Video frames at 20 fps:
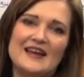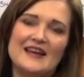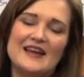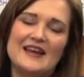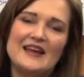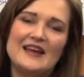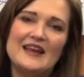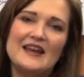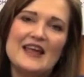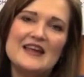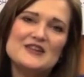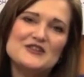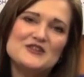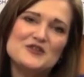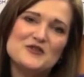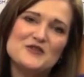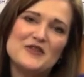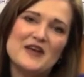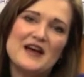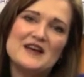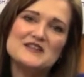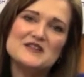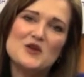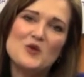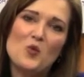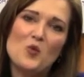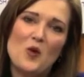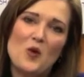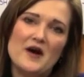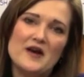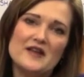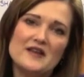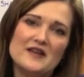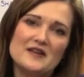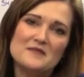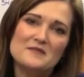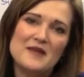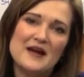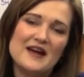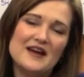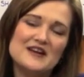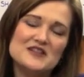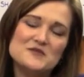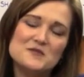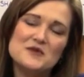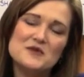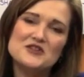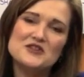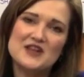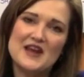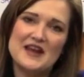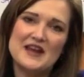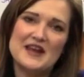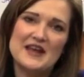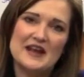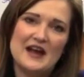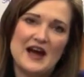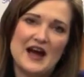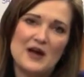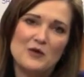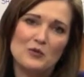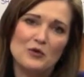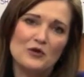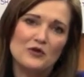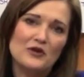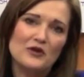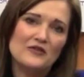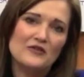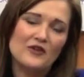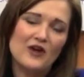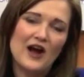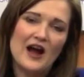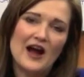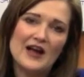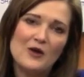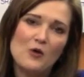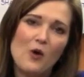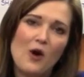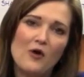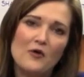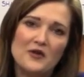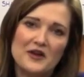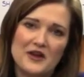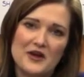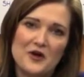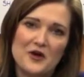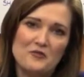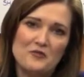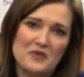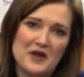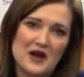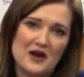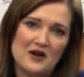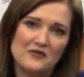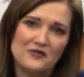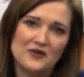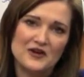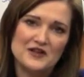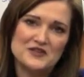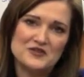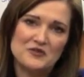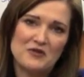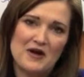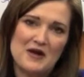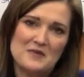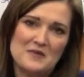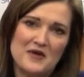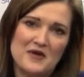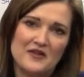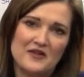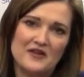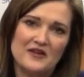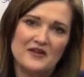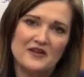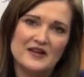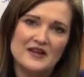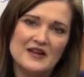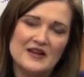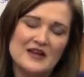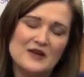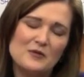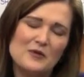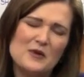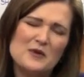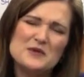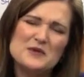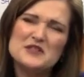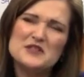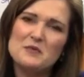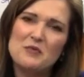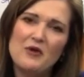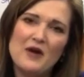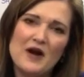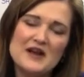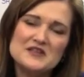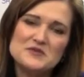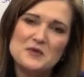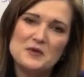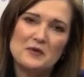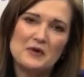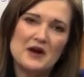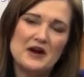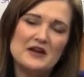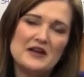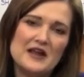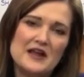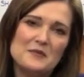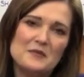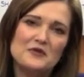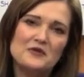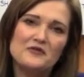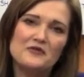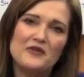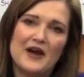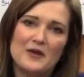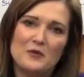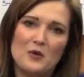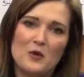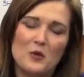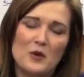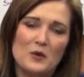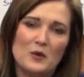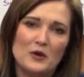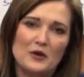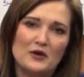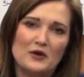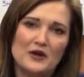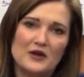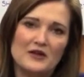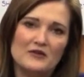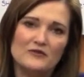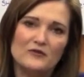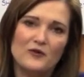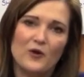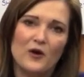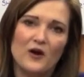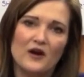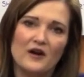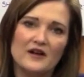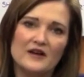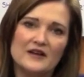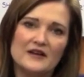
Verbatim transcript: In late 2001, my husband JD and I were looking for high quality home care for his grandmother. We were surprised we were unable to find what we were looking for.